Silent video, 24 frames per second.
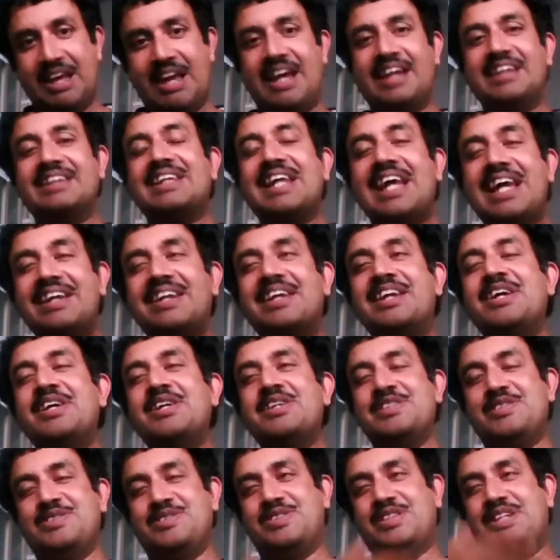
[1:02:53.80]
and then
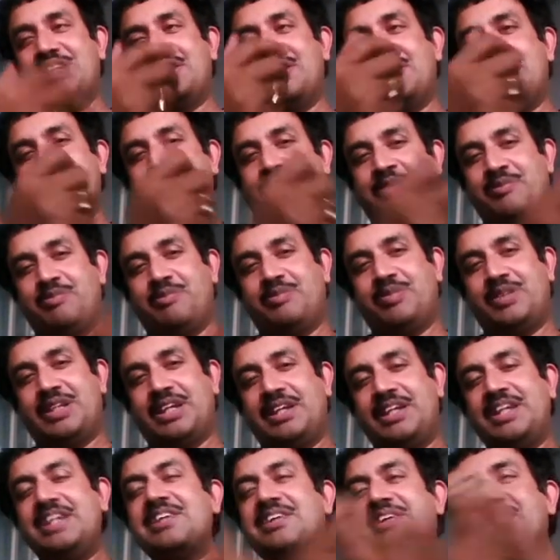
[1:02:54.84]
the
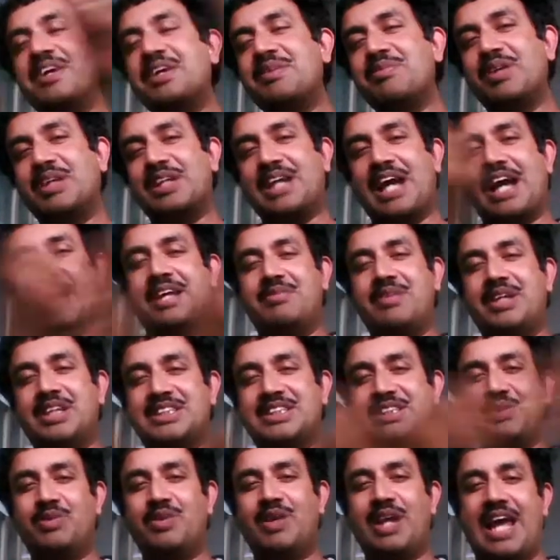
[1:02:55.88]
incredible
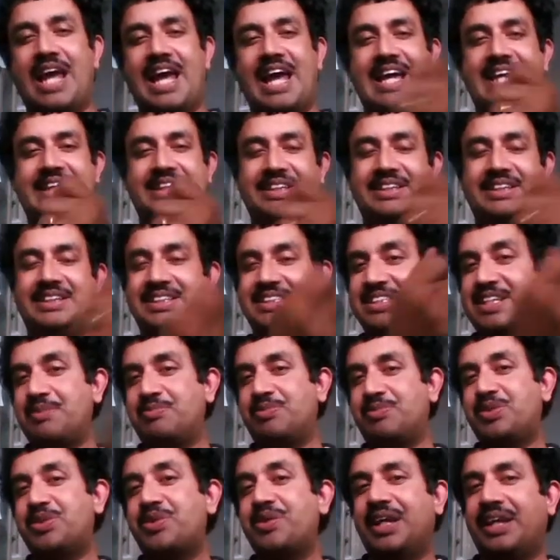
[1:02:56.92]
dynamics you will add in the
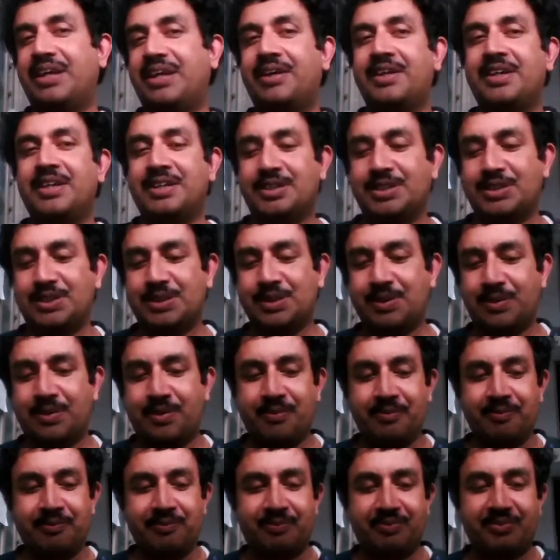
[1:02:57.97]
step 3. So
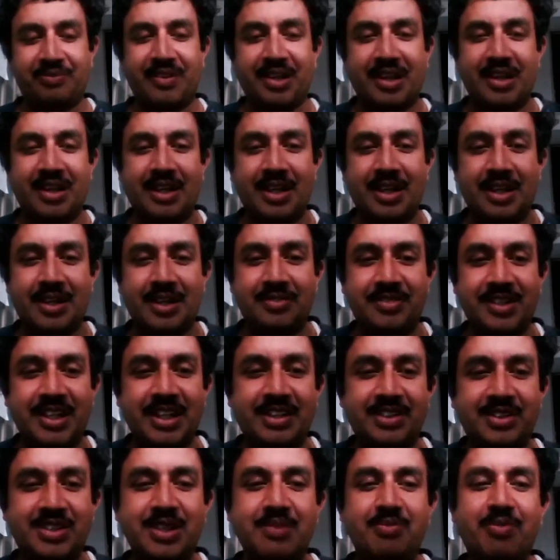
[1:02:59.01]

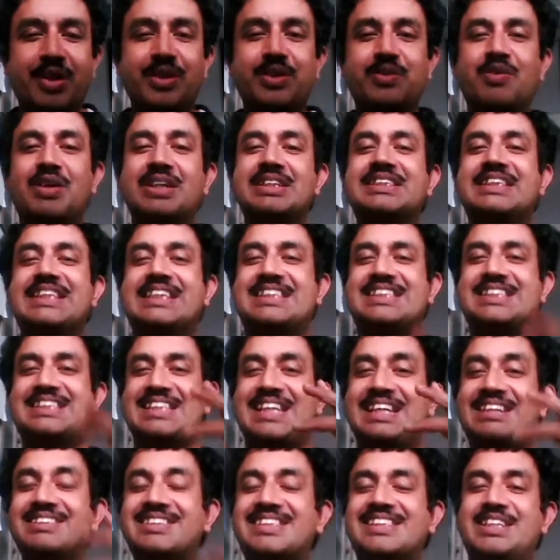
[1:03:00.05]
figure 3.16
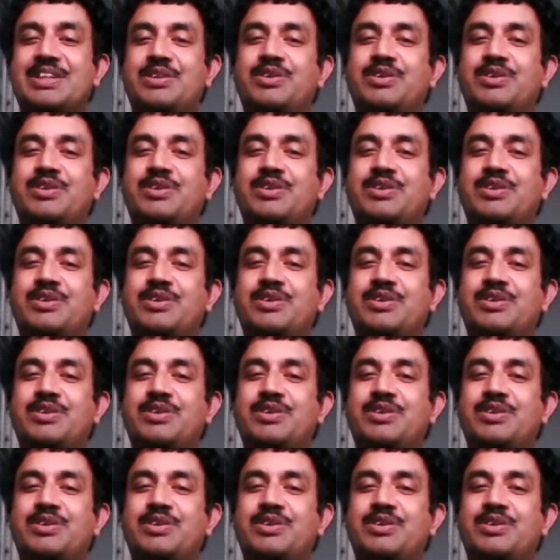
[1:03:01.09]
tells